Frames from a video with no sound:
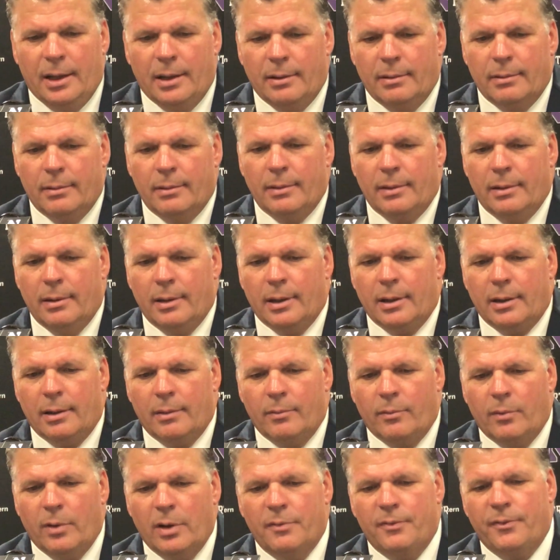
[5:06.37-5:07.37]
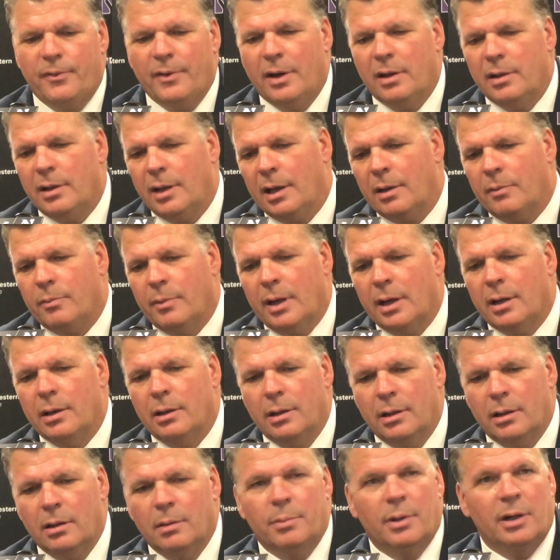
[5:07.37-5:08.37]
and and we felt like we had
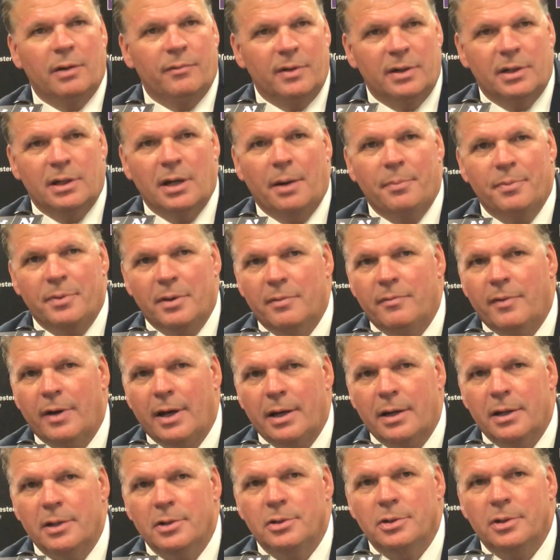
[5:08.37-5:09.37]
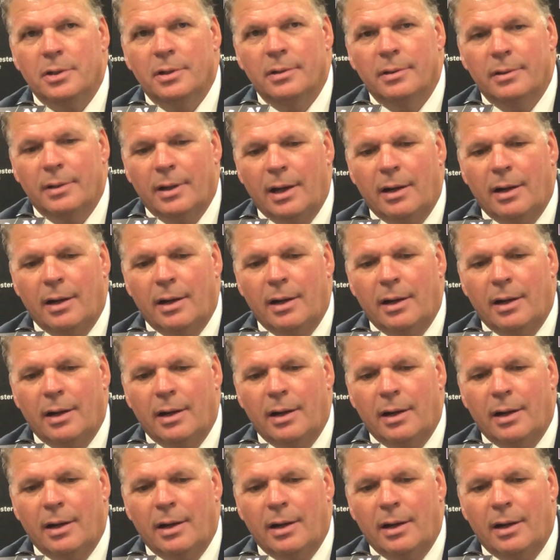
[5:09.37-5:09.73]
a little bit of a depth advantage.